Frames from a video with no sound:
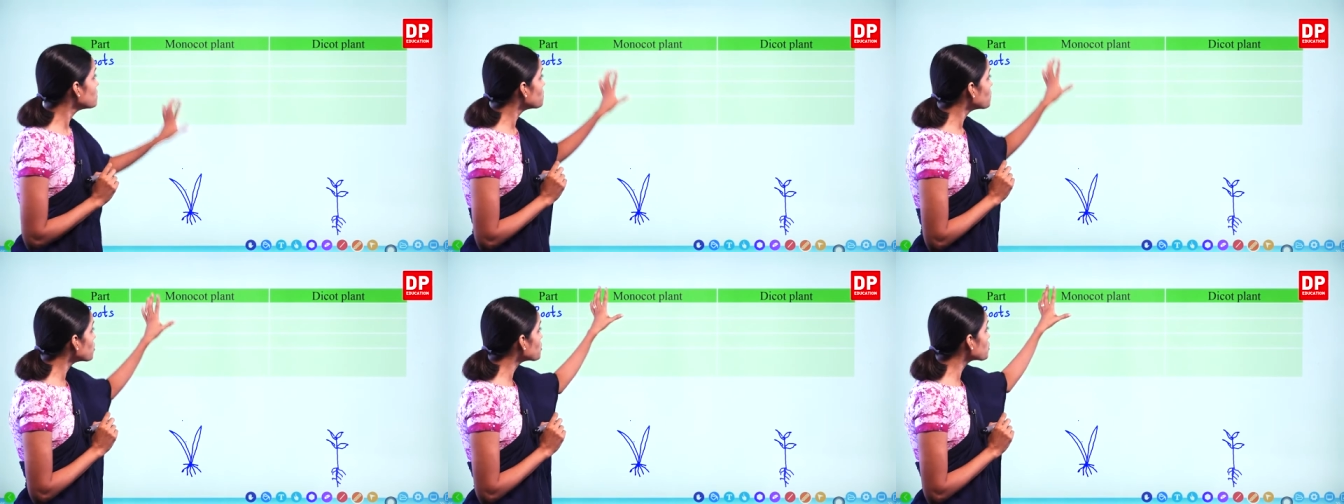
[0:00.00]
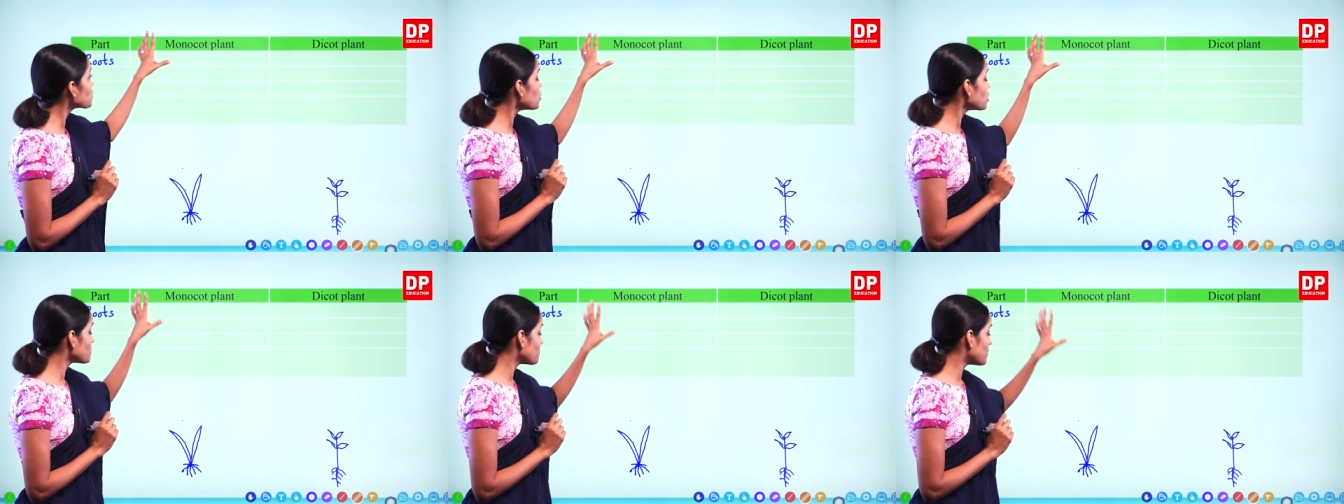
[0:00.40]

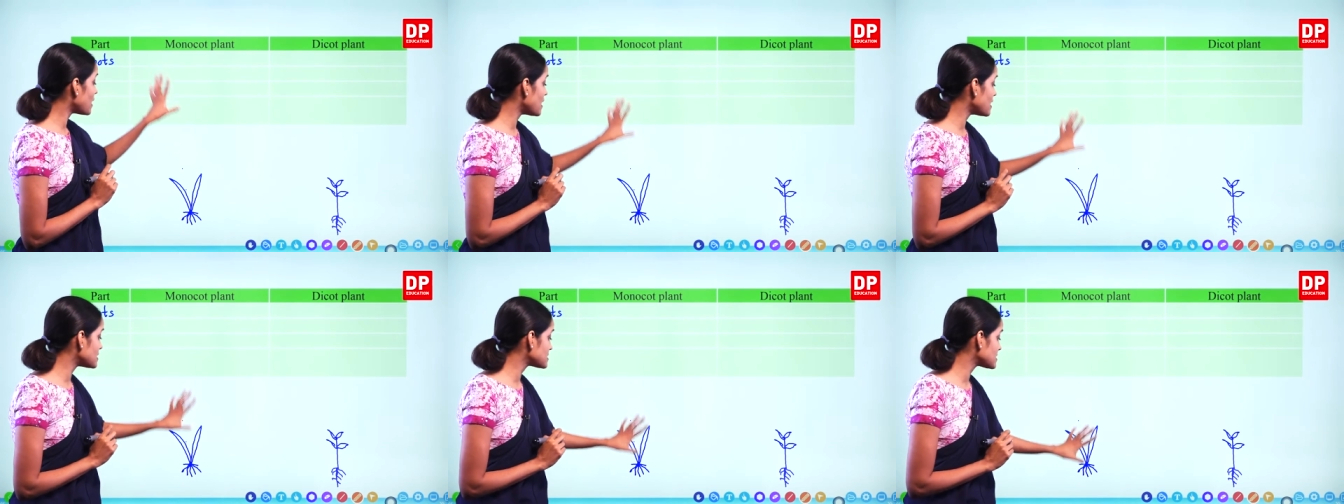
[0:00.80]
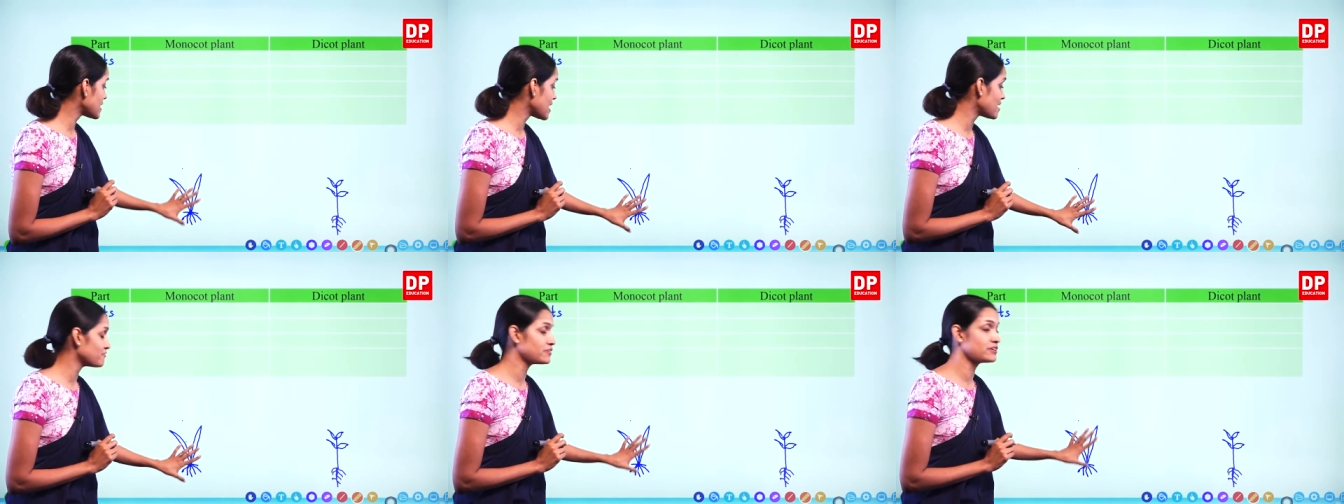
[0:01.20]
Monocot plants
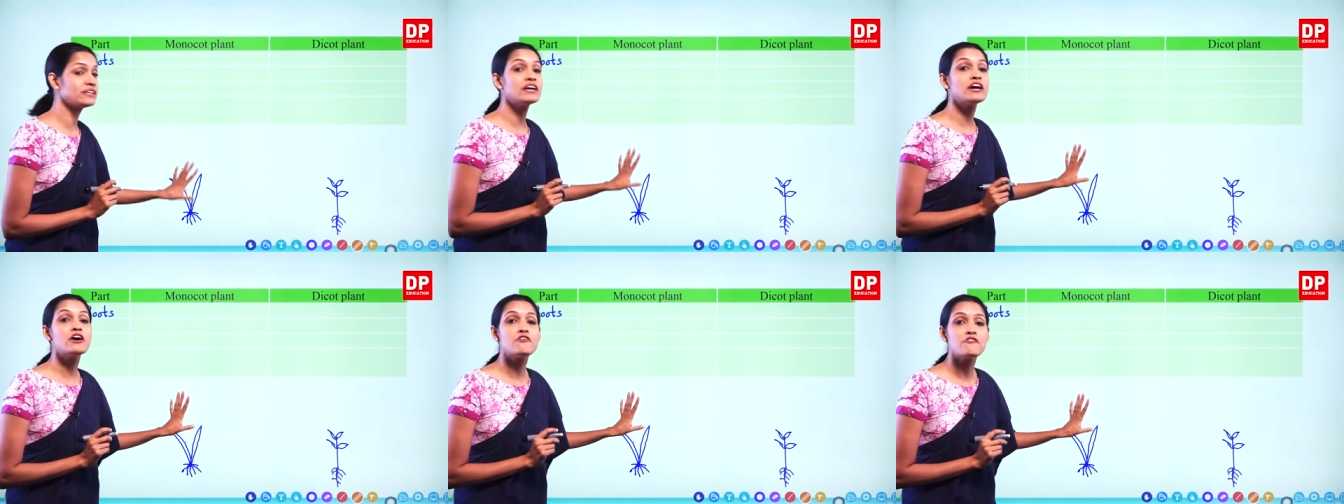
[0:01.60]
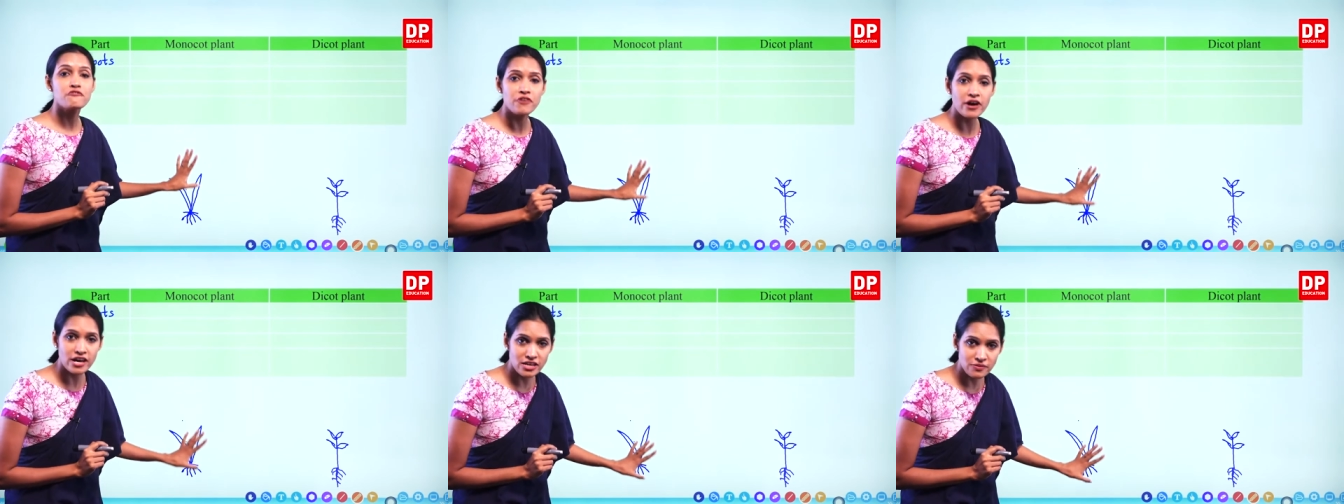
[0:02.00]
have a
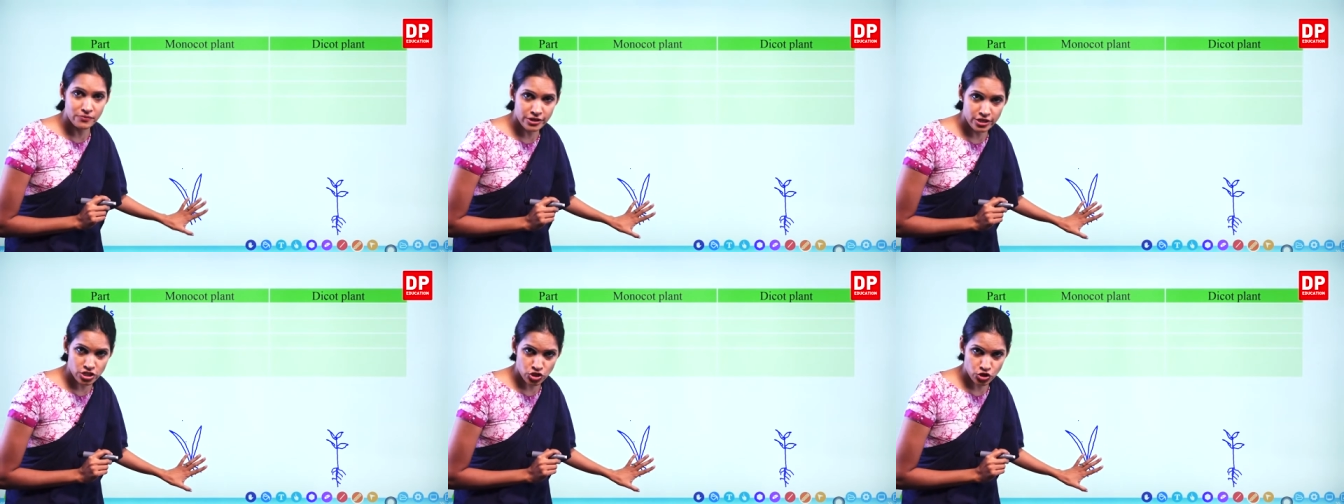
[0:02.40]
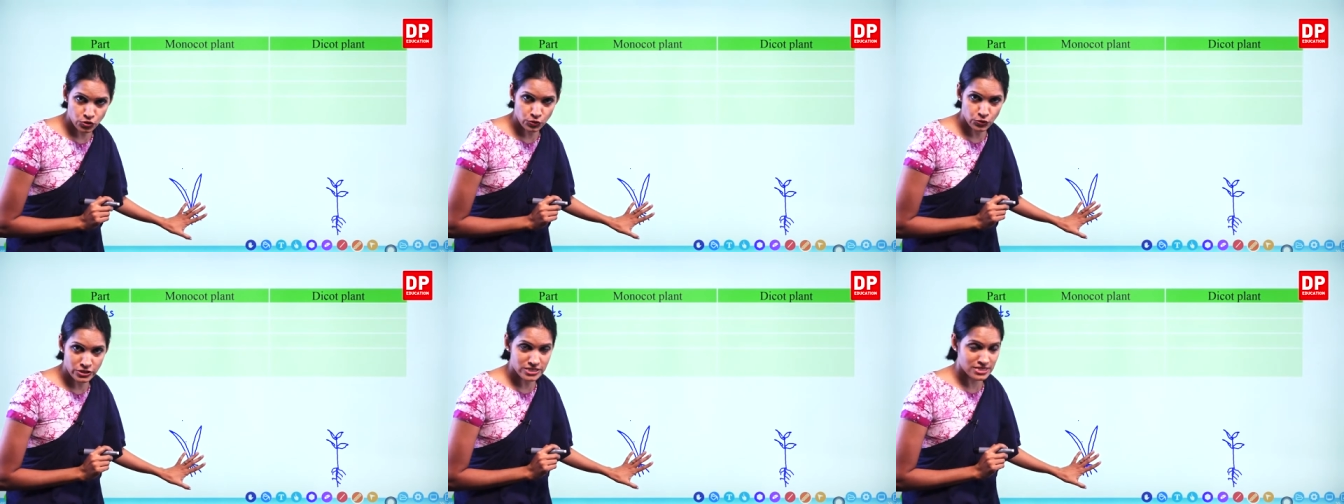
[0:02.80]
fibrous
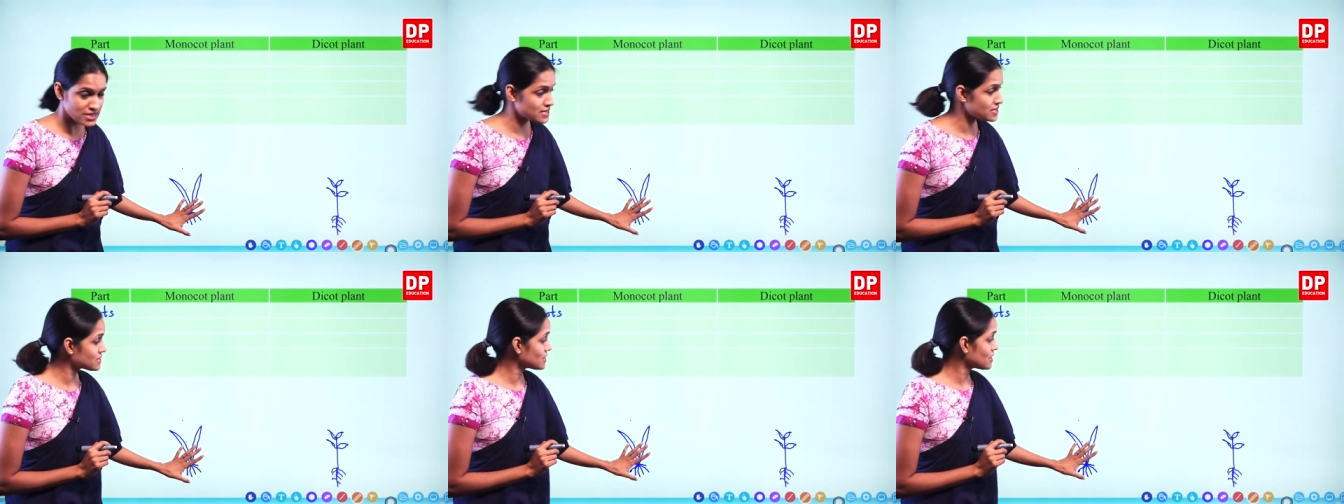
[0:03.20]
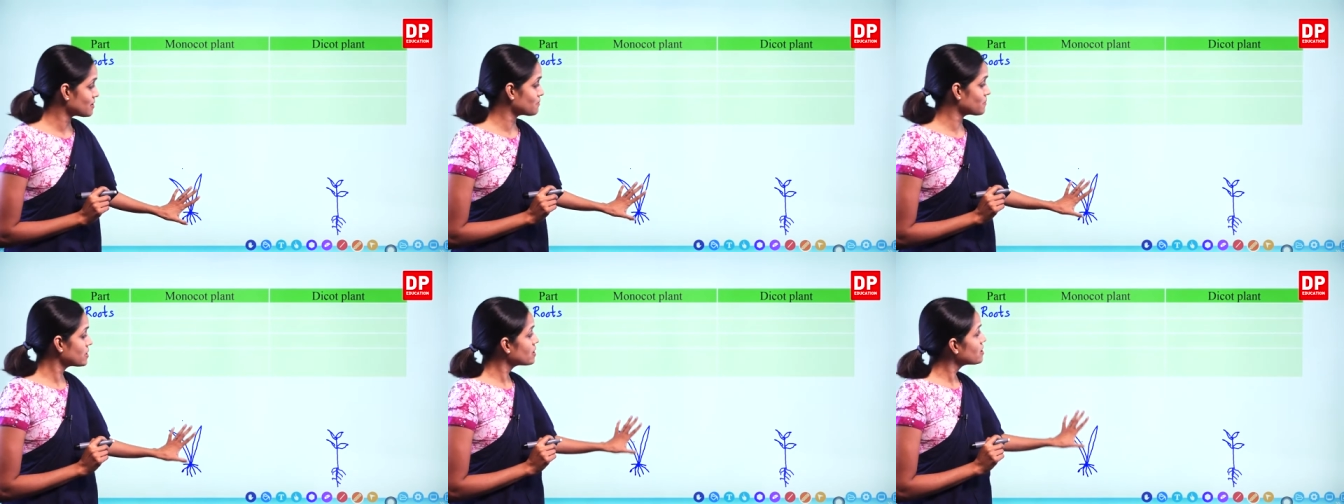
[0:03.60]
root
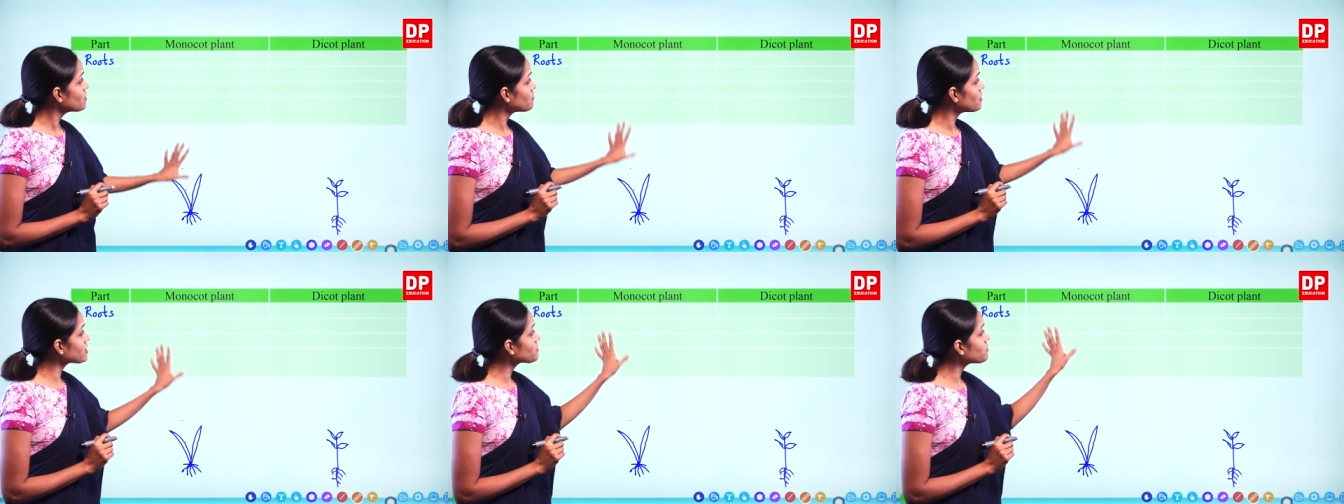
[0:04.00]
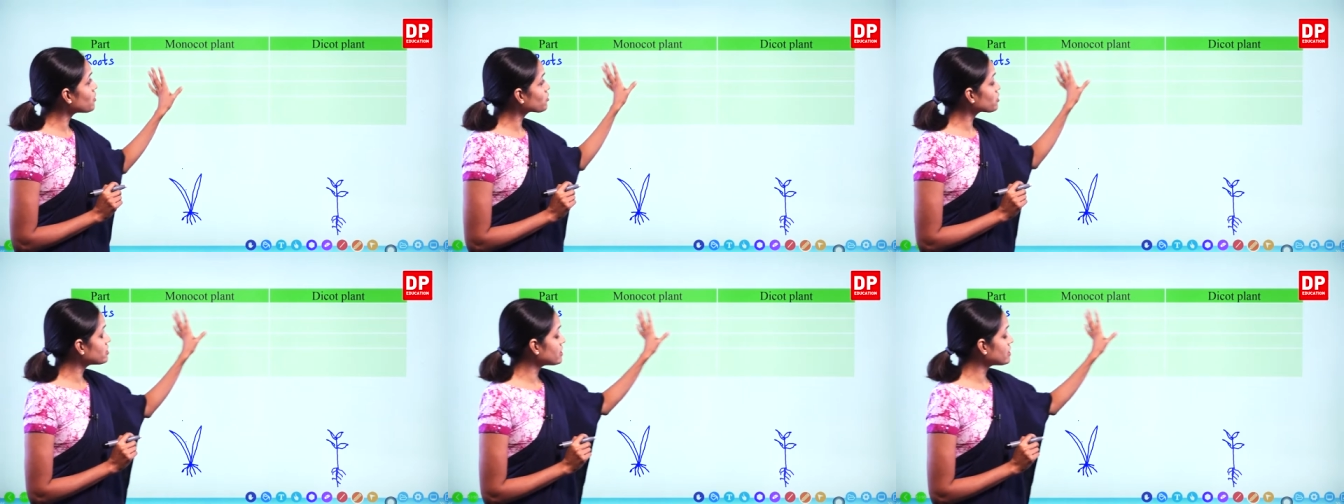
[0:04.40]
system. What about the